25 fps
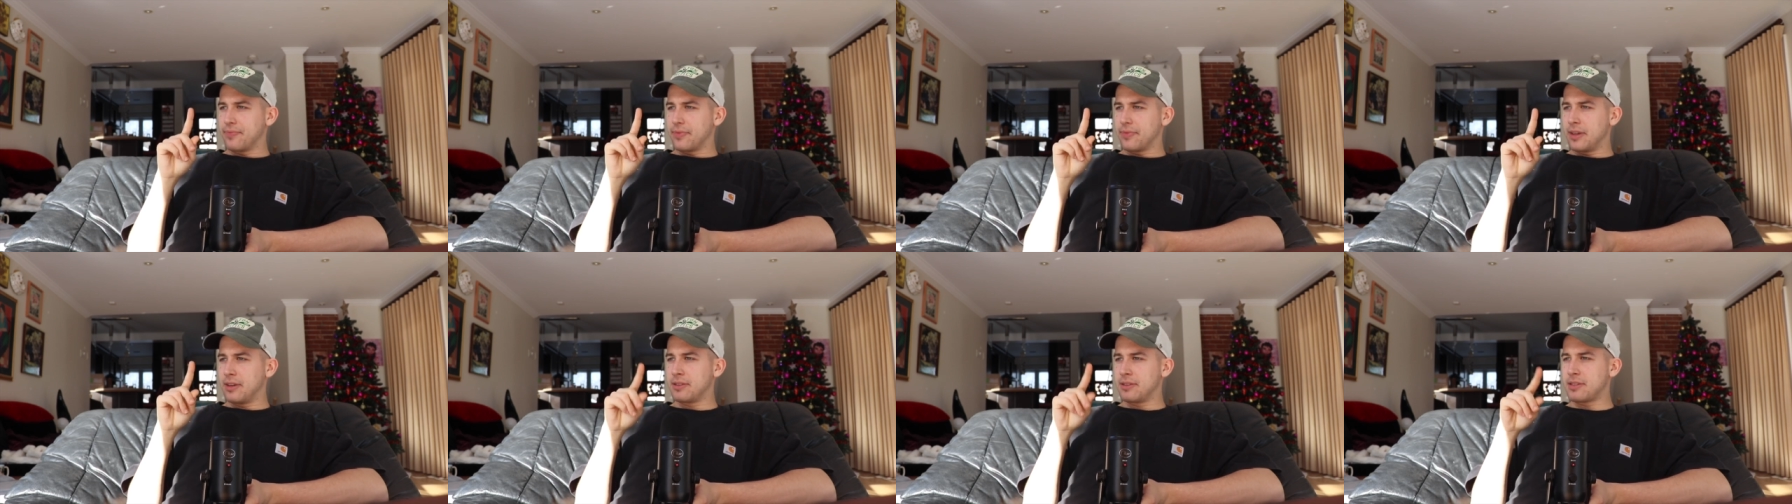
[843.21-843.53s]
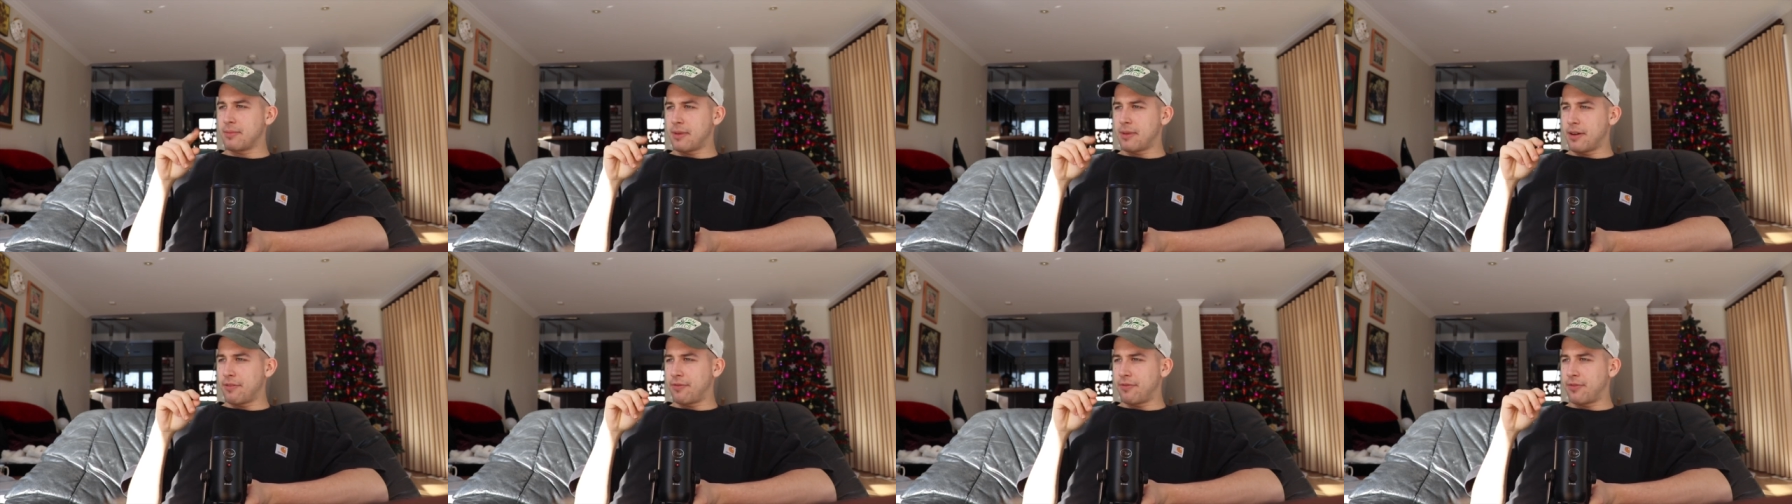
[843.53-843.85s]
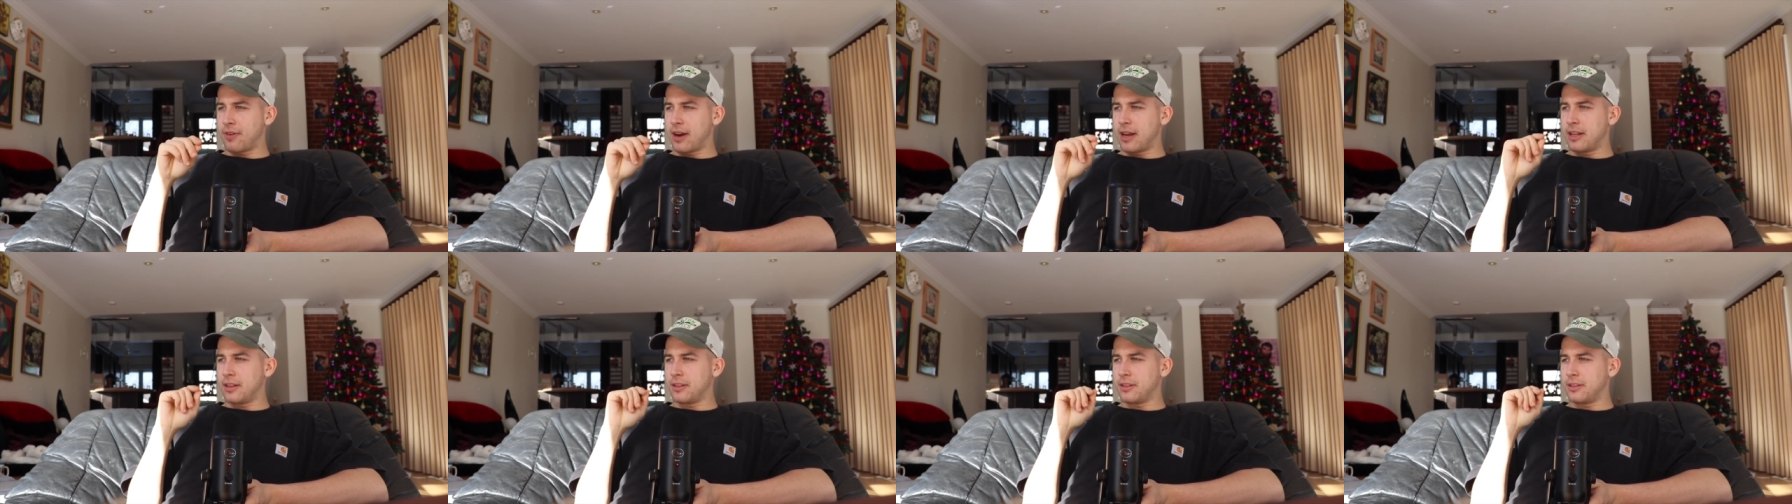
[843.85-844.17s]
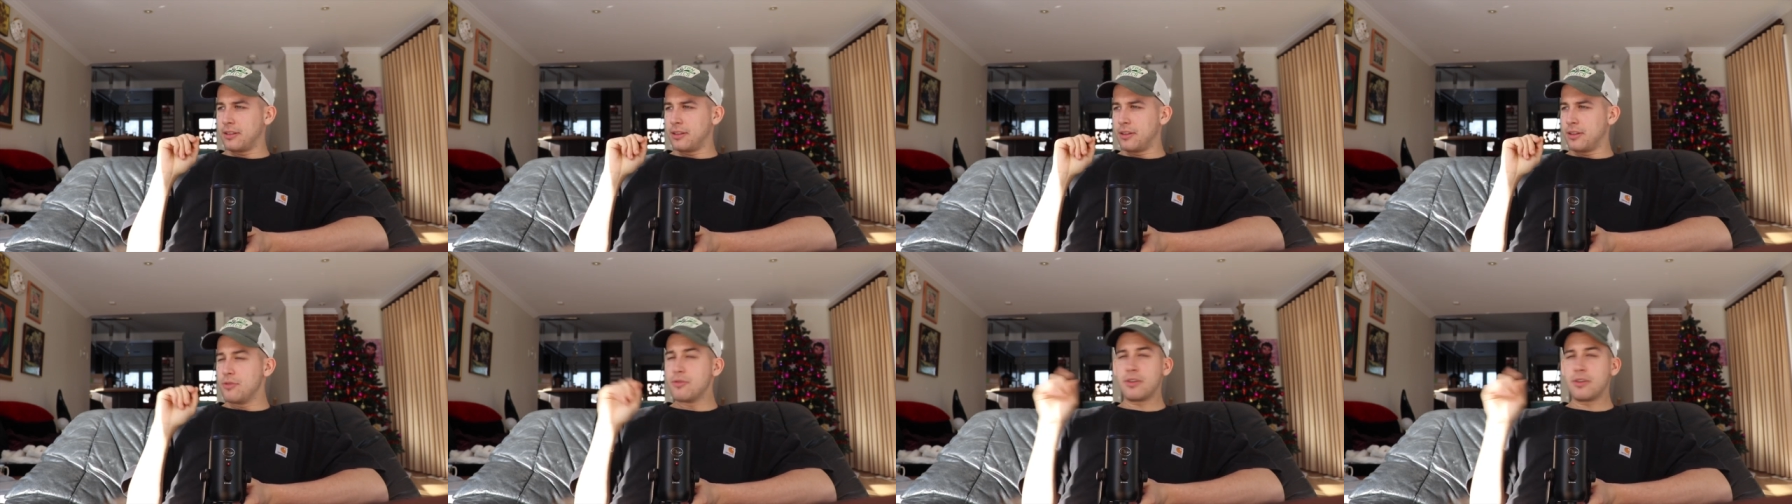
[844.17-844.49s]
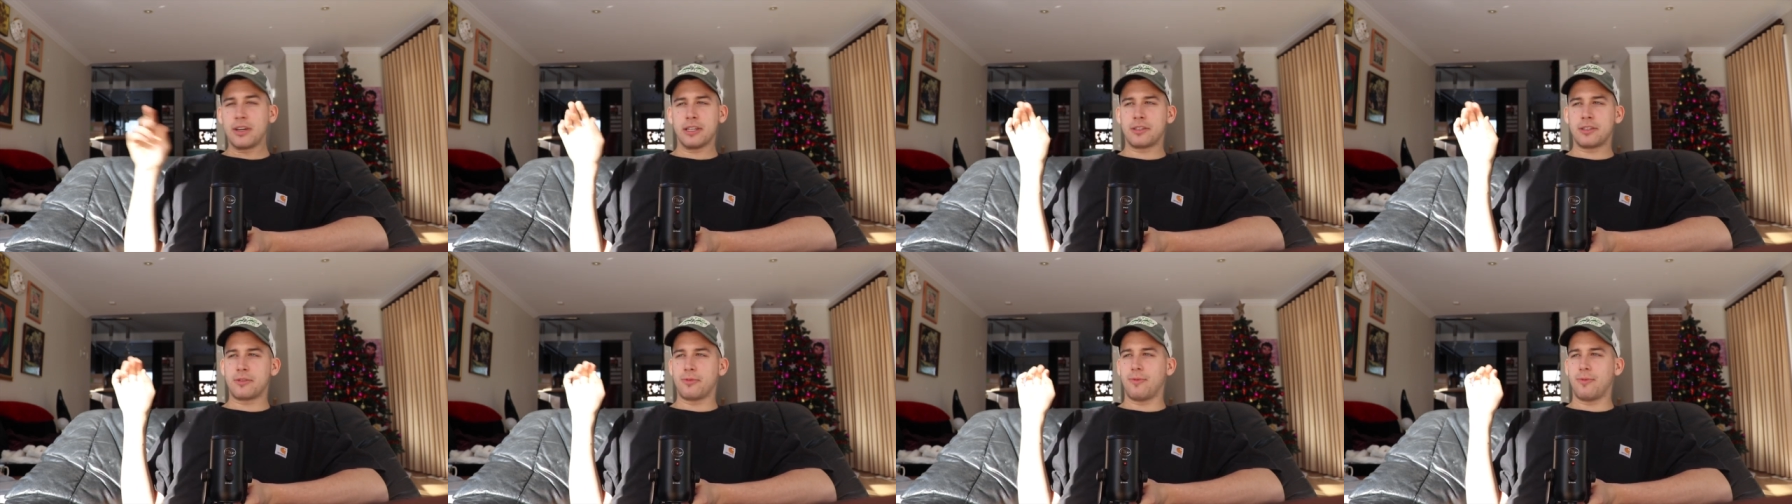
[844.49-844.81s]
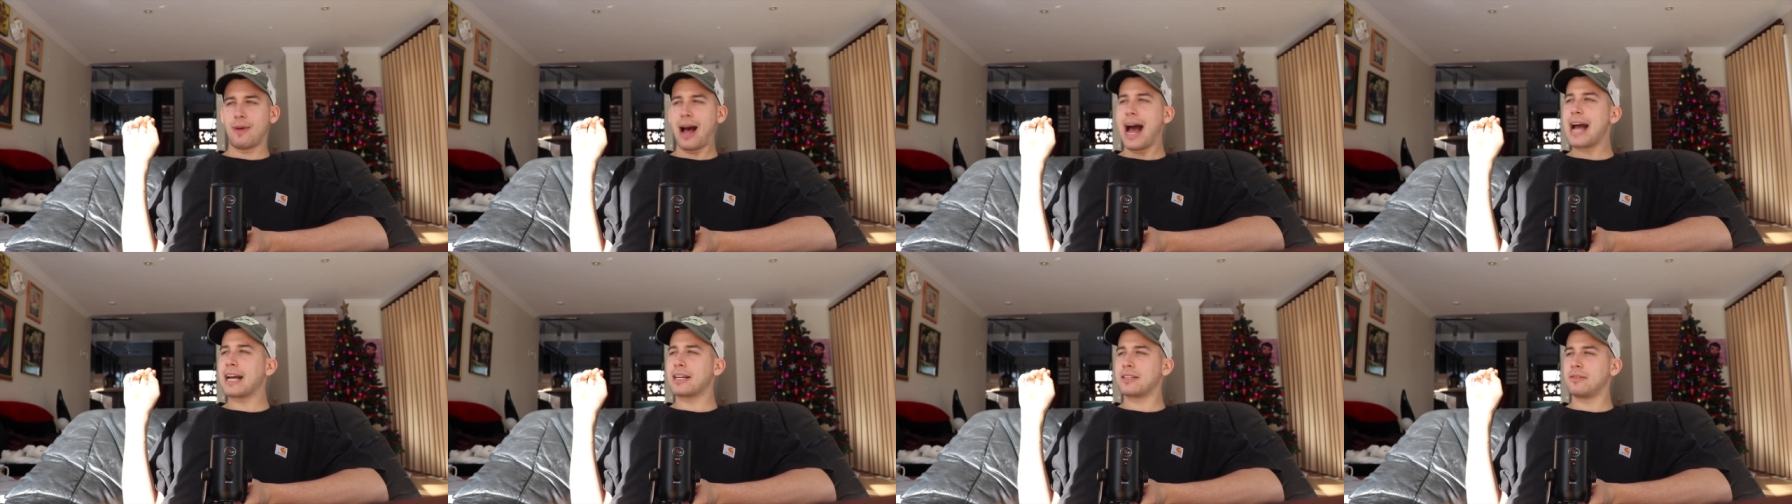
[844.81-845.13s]
it was at my friend Lucas
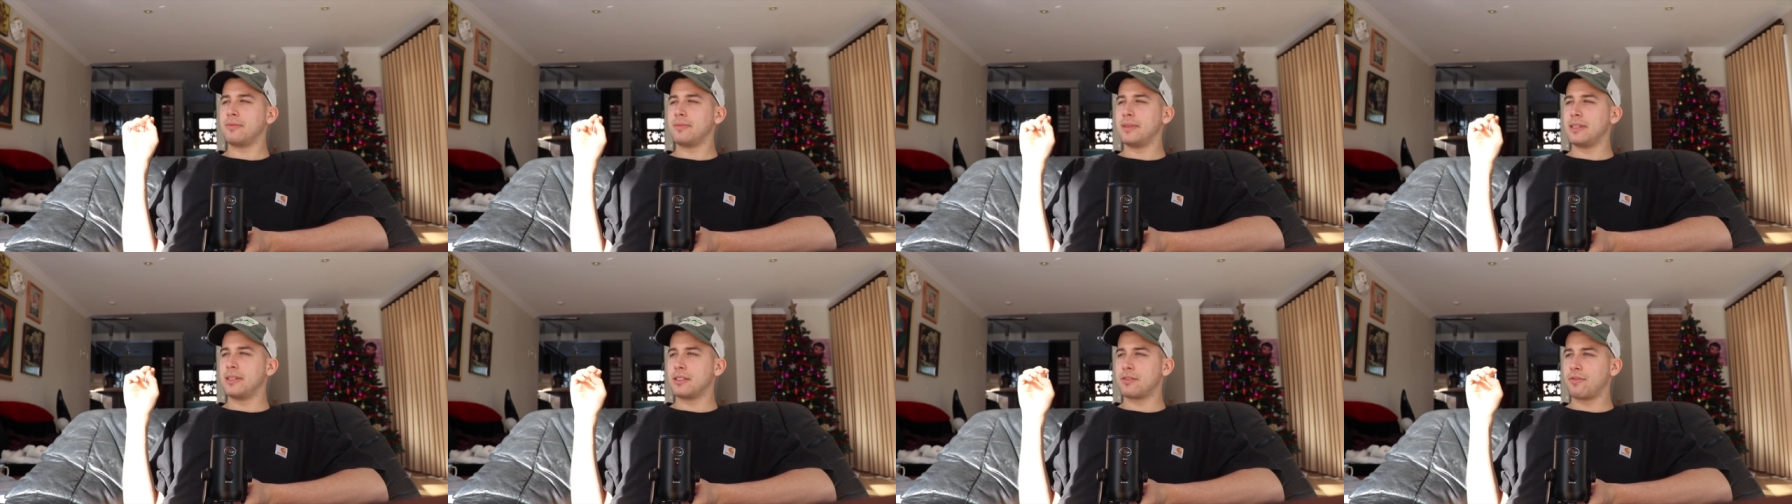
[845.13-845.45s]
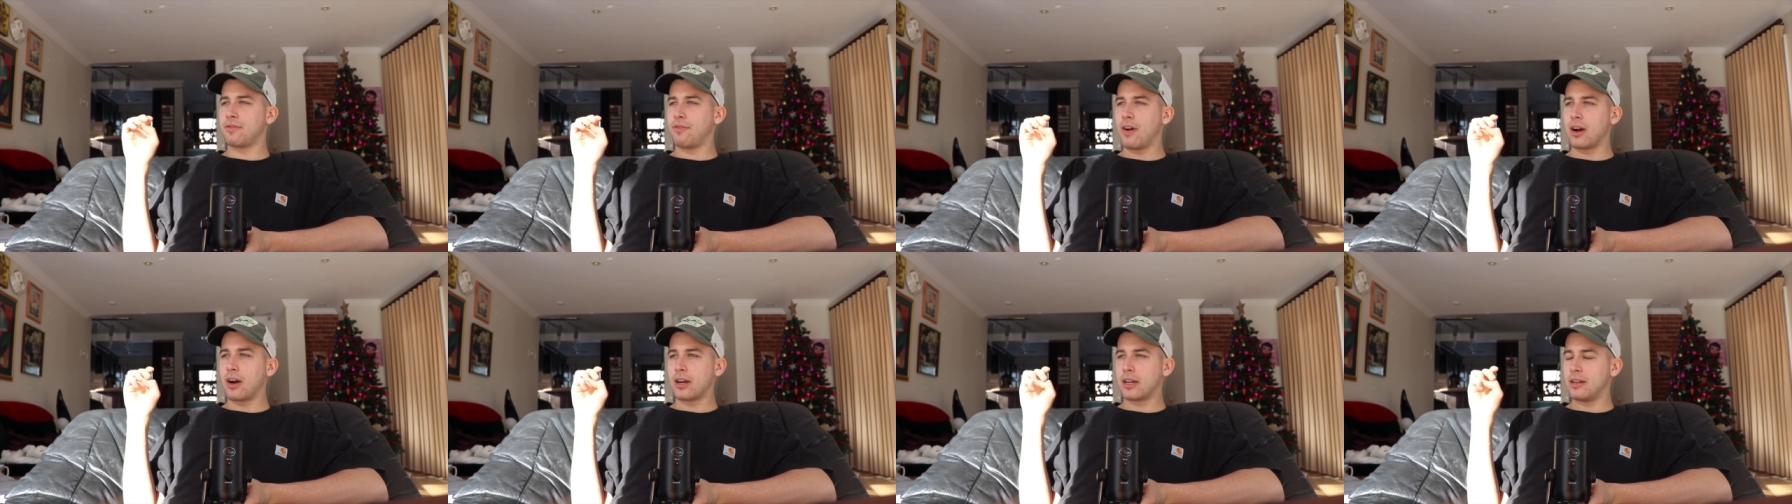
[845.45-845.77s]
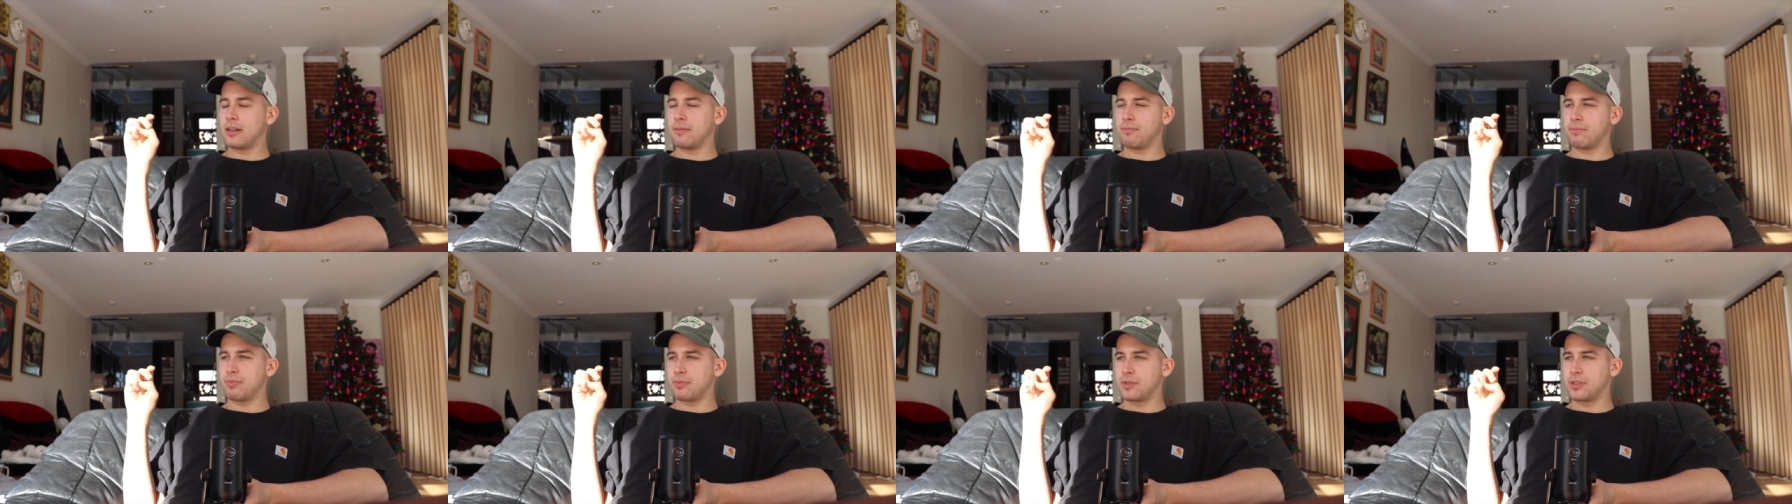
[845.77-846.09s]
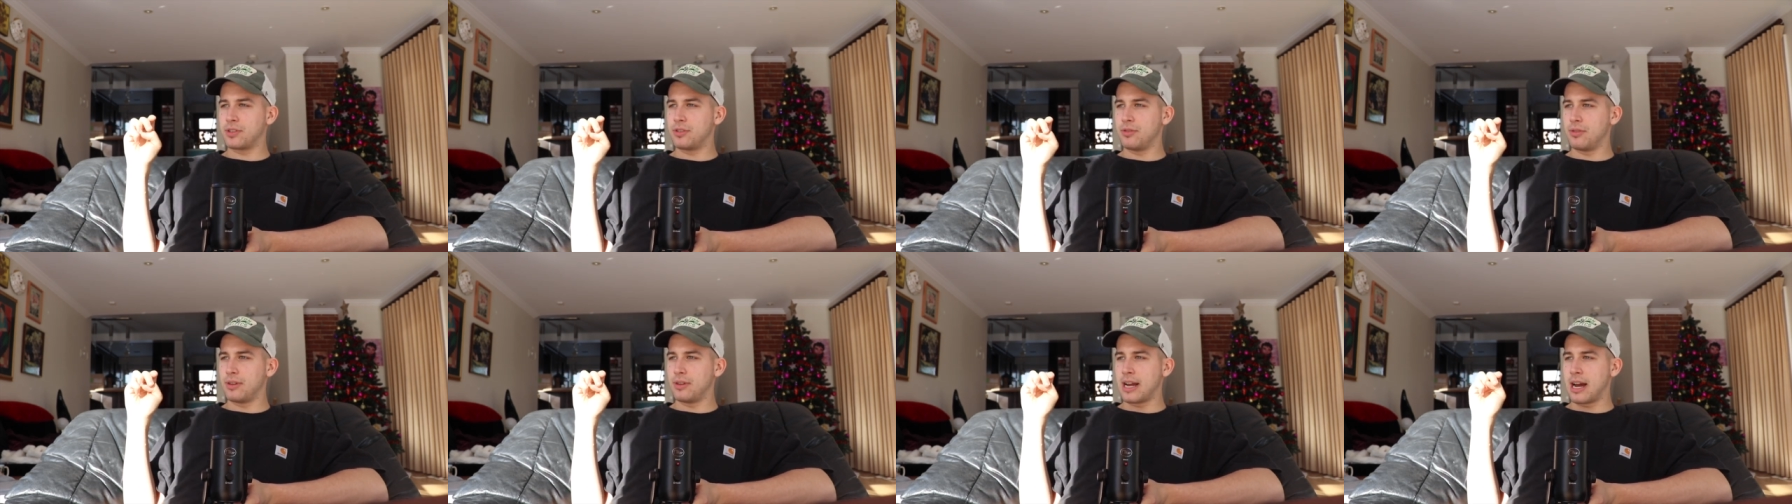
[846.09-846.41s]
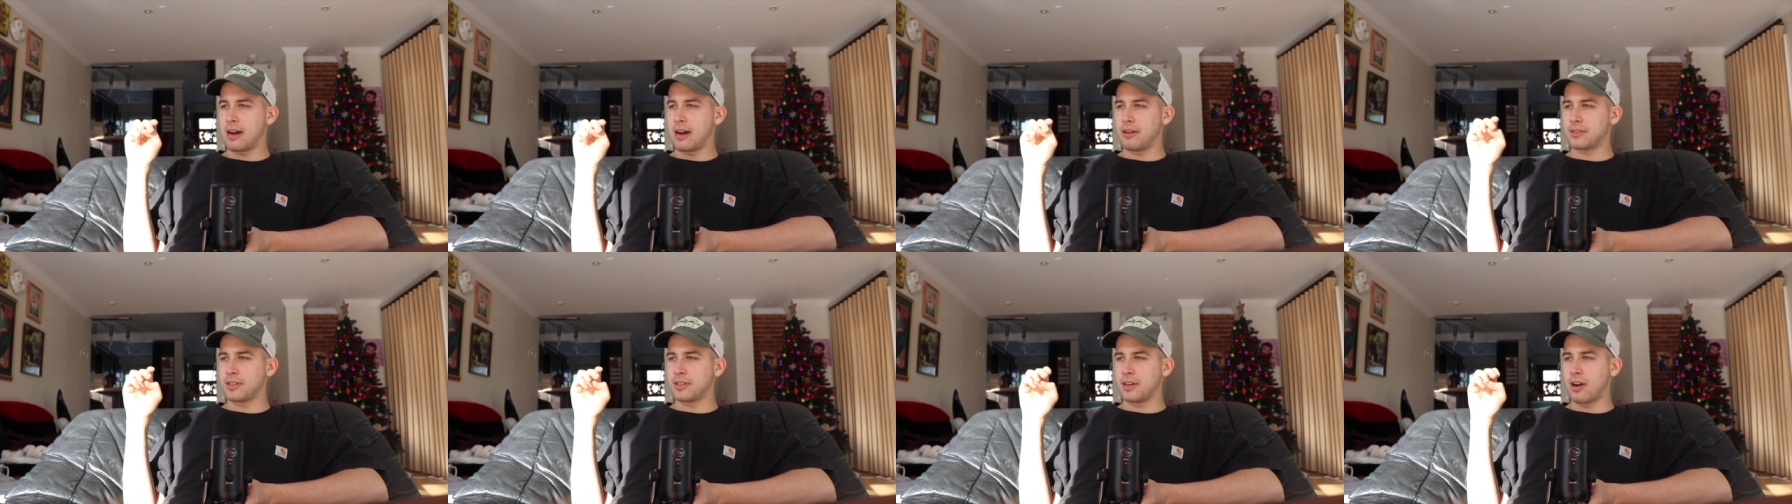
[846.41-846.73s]
Waxman's fucking student house,